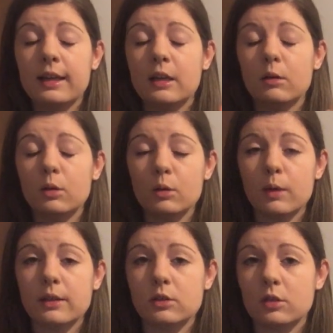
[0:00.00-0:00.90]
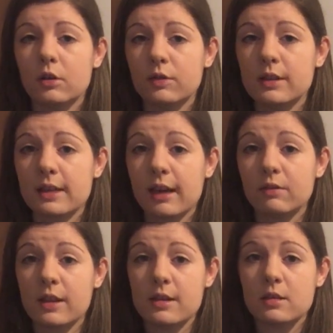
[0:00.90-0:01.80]
now all whales and dolphins
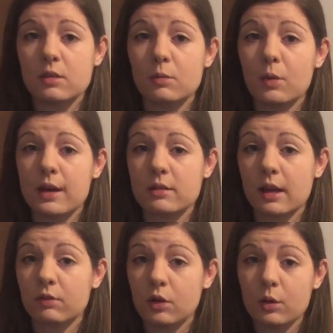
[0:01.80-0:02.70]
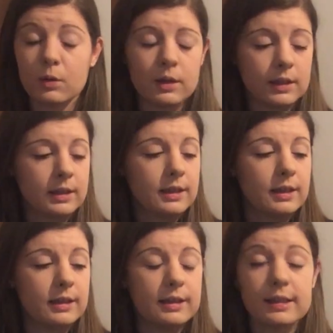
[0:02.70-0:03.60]
have these, some whales have two,
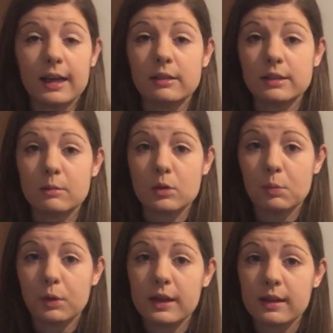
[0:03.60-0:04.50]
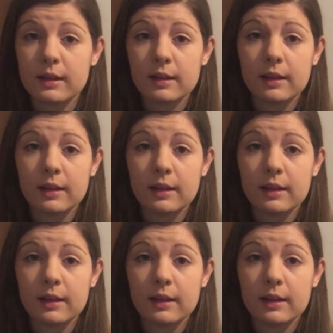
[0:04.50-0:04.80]
and this allows them to breathe.